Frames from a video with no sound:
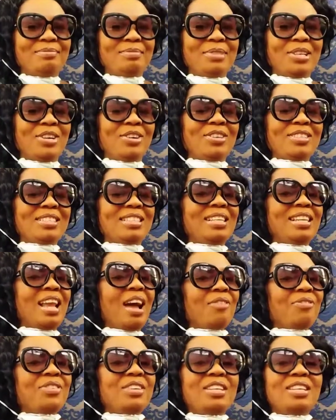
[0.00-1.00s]
Because
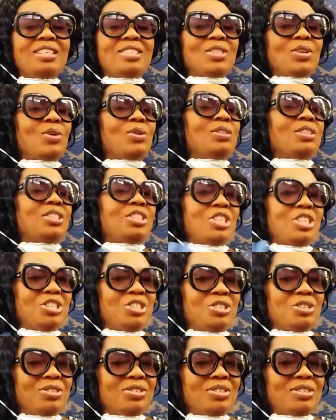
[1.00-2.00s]
laughing is
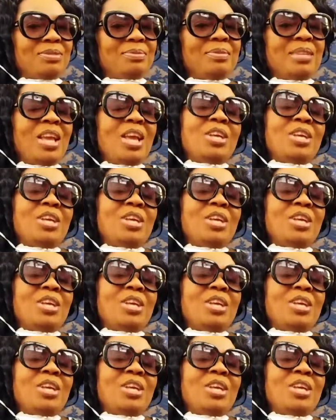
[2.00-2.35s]
contagious.